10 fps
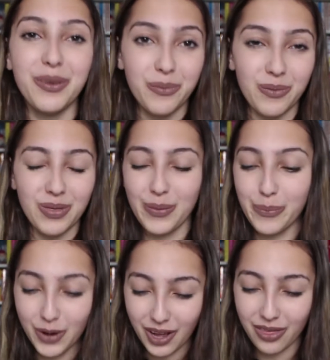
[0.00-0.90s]
The, the
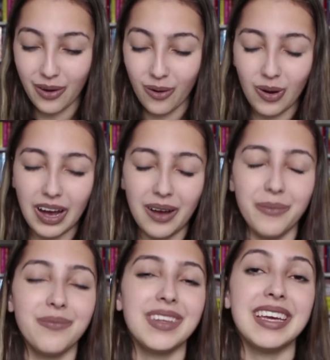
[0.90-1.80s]
book, though,
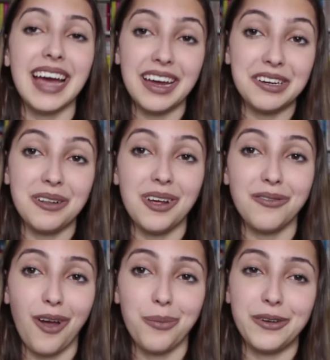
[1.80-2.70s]
um, he added a lot
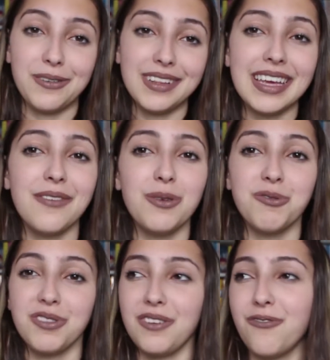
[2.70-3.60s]
of comic relief. He
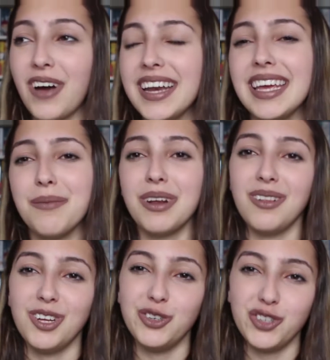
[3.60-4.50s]
was really funny. He made a
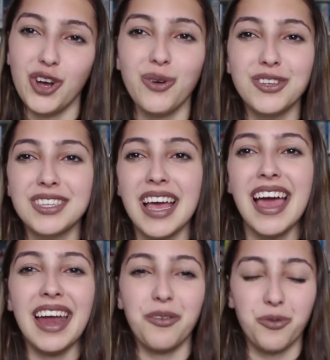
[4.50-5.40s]
lot of jokes,
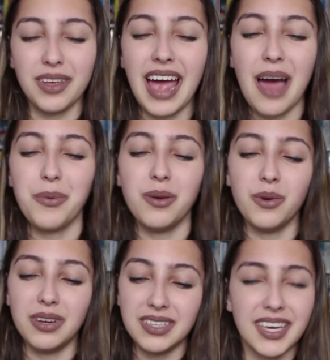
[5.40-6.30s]
and I was really happy
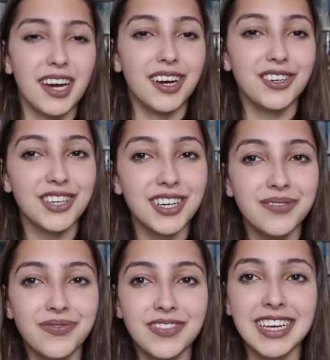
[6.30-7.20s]
about his
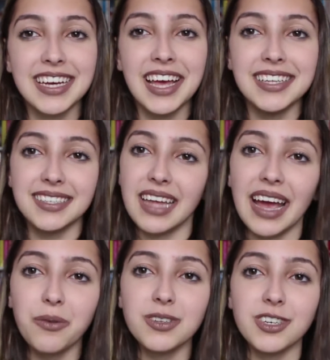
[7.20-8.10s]
character.
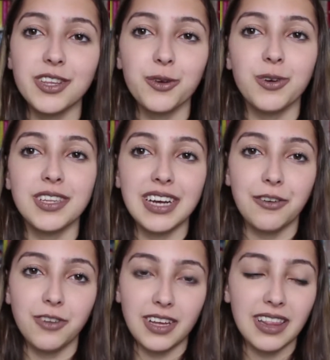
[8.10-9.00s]
Stan was another one that I
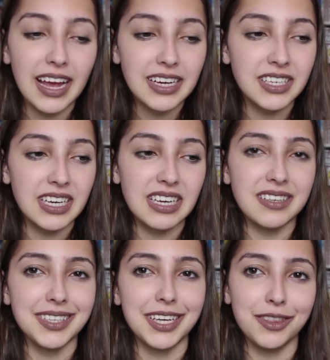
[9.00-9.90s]
really liked.
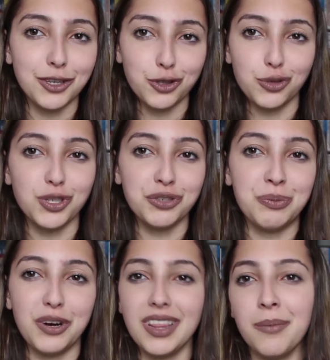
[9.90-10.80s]
He's like the Jewish
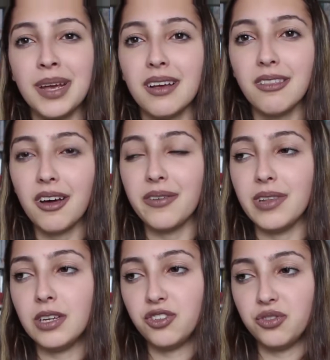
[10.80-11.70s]
boy. They make a lot of
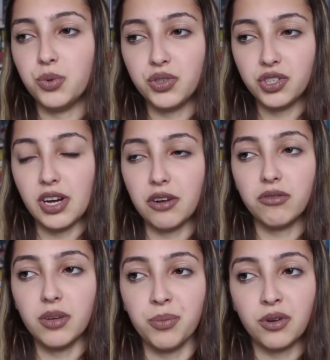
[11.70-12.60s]
like Jewish
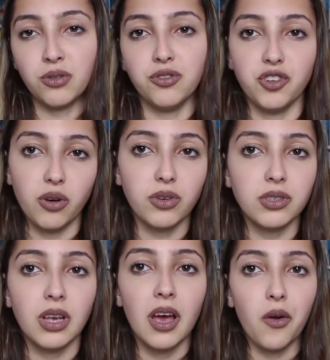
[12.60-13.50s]
stereotypical
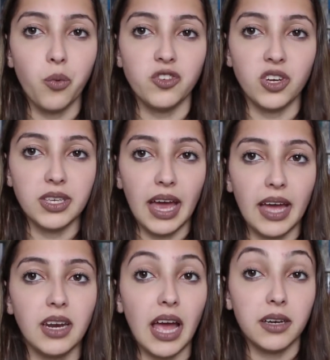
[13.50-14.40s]
jokes, which
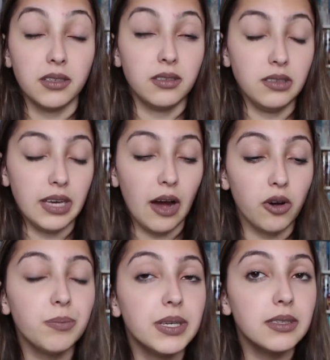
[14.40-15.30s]
again, I could see how
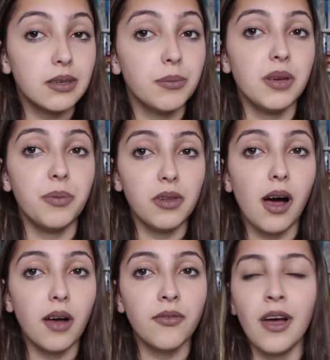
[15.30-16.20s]
it pissed some people
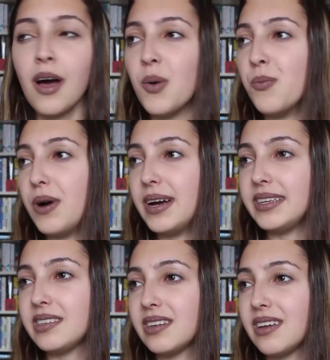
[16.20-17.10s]
off,
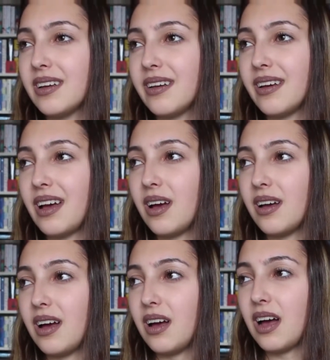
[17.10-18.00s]
but
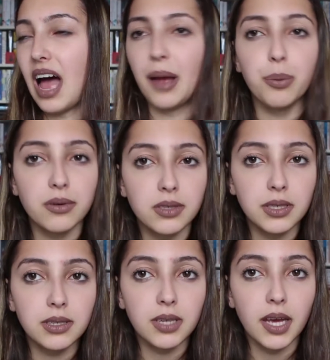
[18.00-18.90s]
I
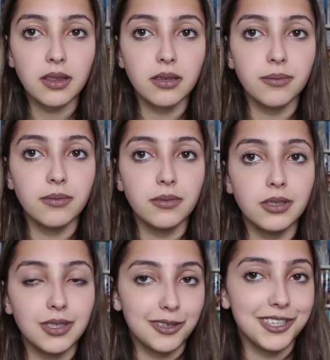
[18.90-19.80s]
personally didn't take them
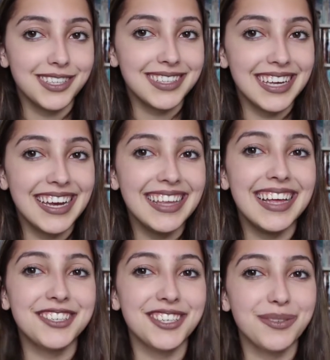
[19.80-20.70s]
seriously.
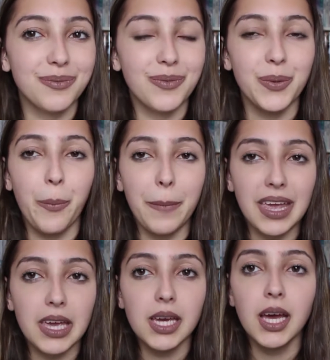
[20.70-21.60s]
That's just
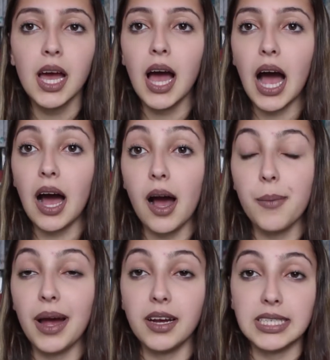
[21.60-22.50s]
me. Um,
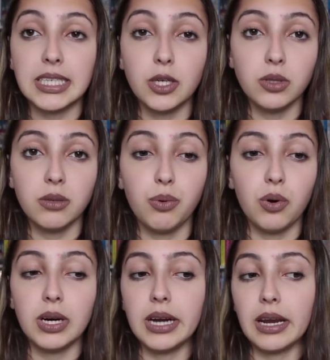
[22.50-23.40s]
I actually don't
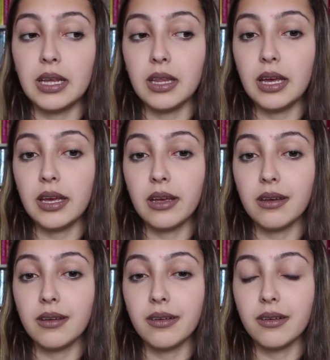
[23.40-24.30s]
support any like
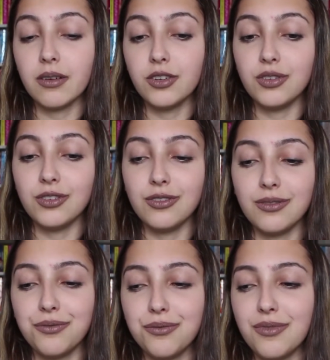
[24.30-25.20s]

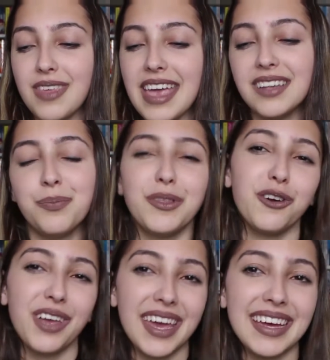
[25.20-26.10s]
things but
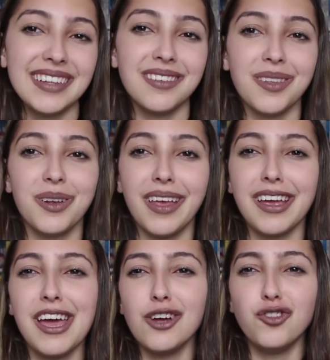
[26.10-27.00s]
they're kids and they're
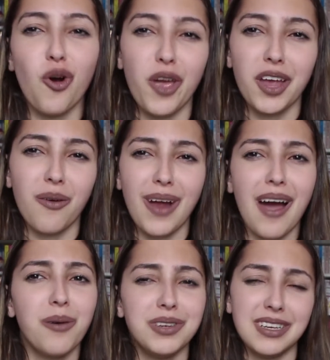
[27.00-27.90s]
like joking
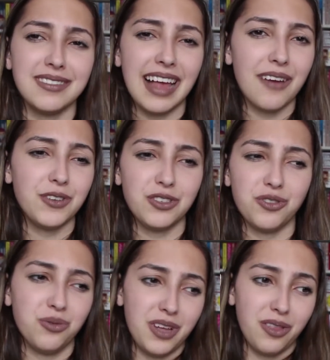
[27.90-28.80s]
around he's laughing
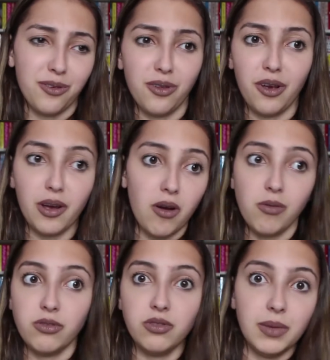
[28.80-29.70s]
too like they're like
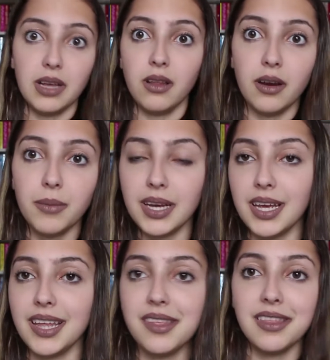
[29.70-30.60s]
oh Jews make a lot of
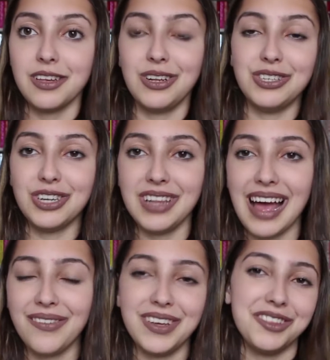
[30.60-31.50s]
money and then they all start
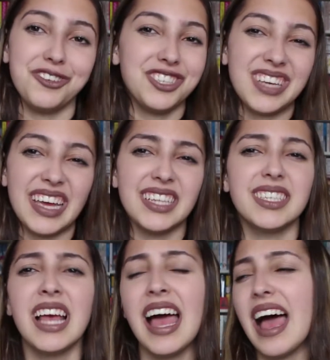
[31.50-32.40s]
laughing they're just kids